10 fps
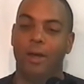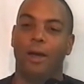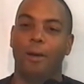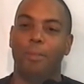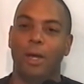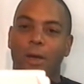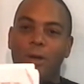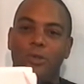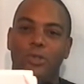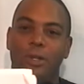a
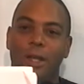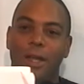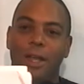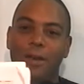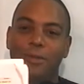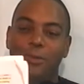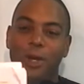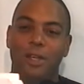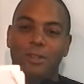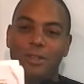parent should not have to
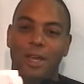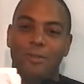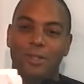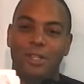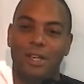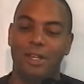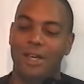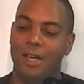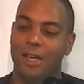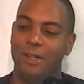wait 17
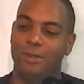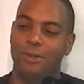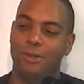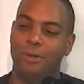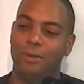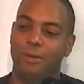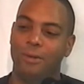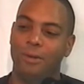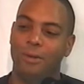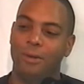days
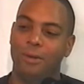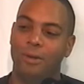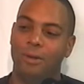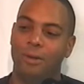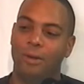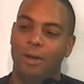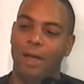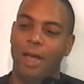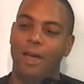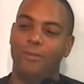
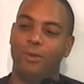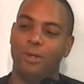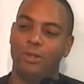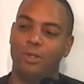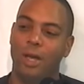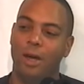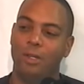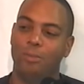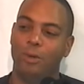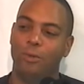after his child
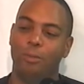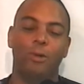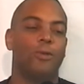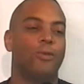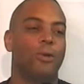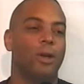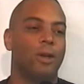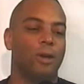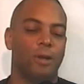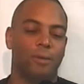has been removed for a
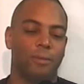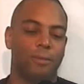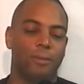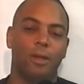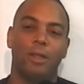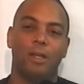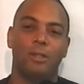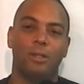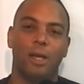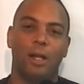hearing. And that's
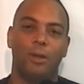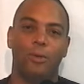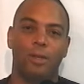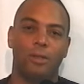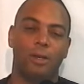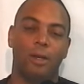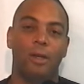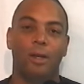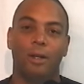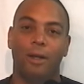exactly what they said.
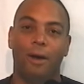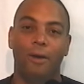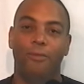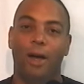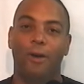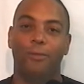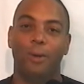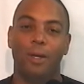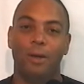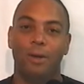Now, I filed for
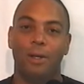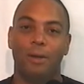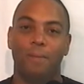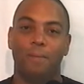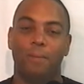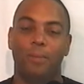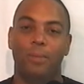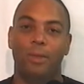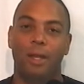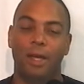a hearing
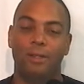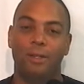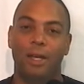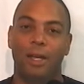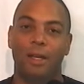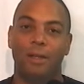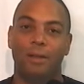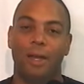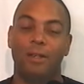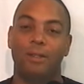the next day,
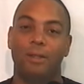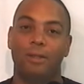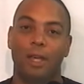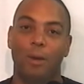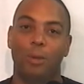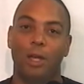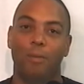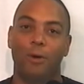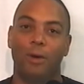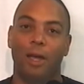actually the same day in
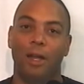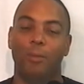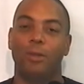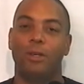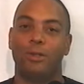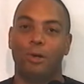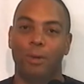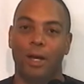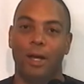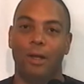Polk County, but they told
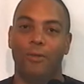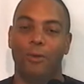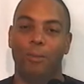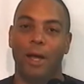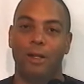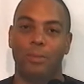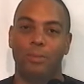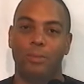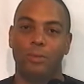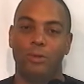me I got to go back to
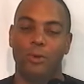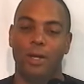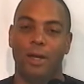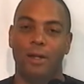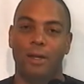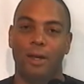Story County